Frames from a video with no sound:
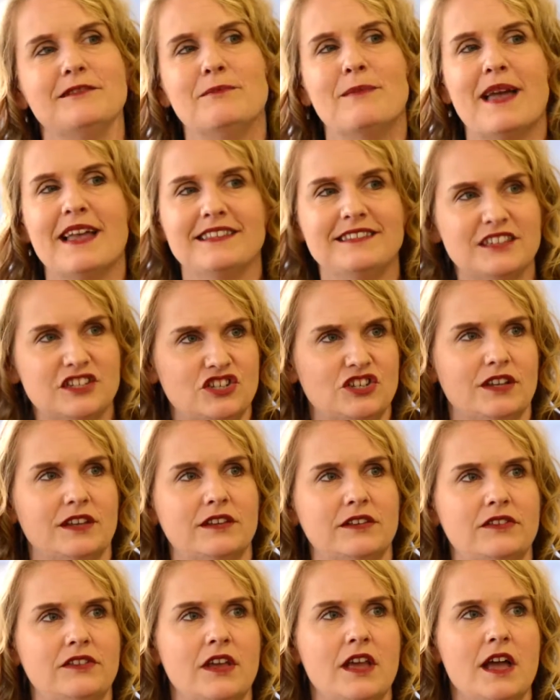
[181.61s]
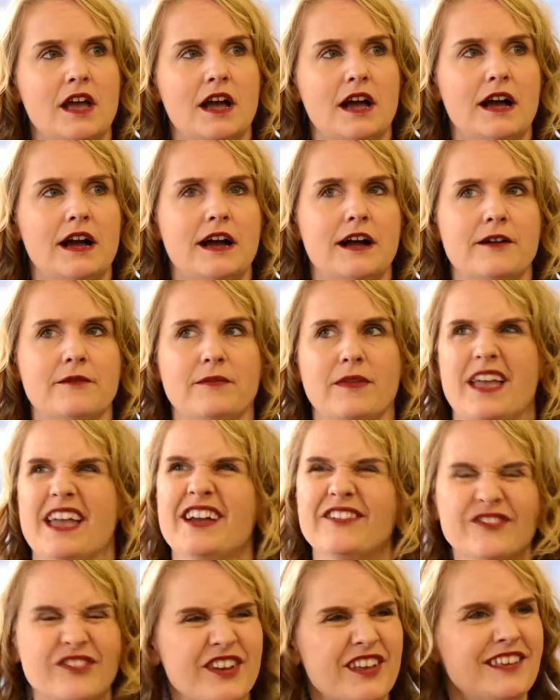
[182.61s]
messages.
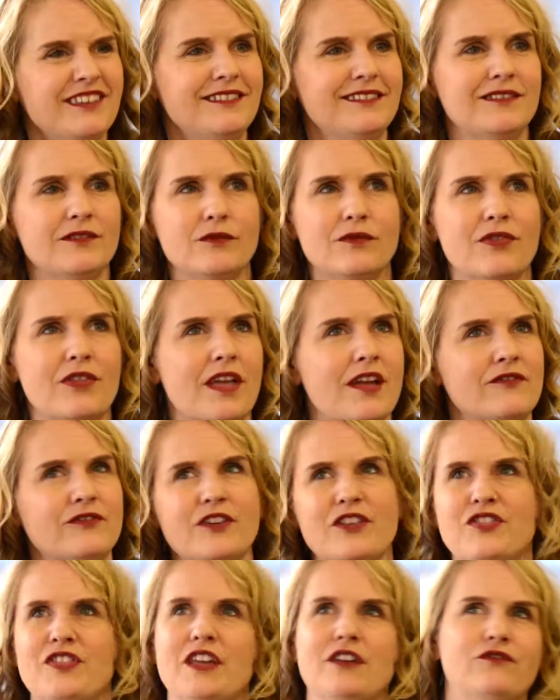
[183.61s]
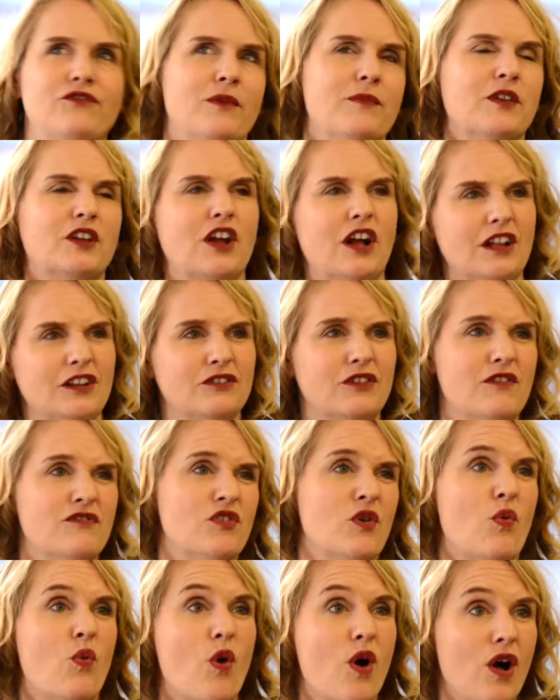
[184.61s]
Everything from the color of
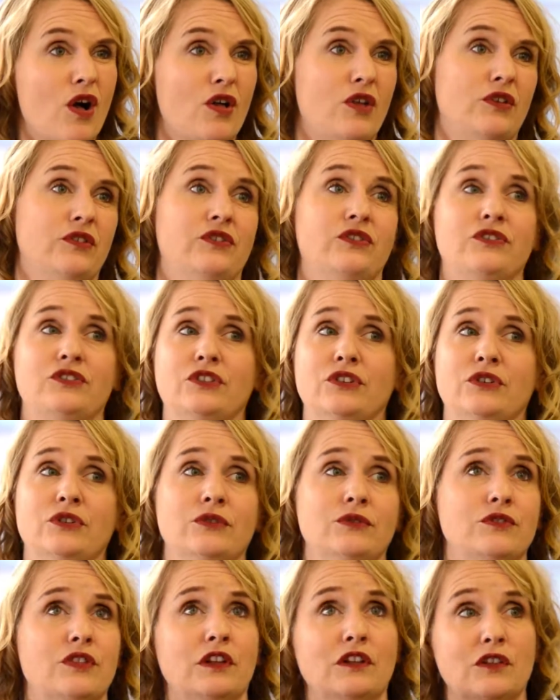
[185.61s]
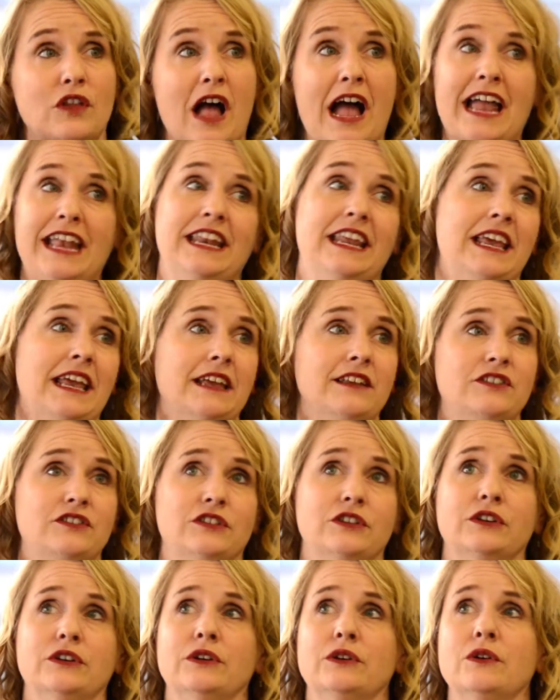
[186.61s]
the walls to the lighting
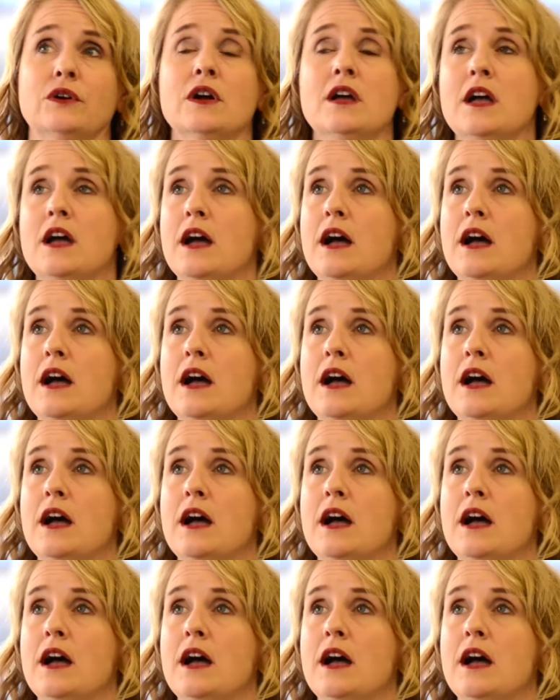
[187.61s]
to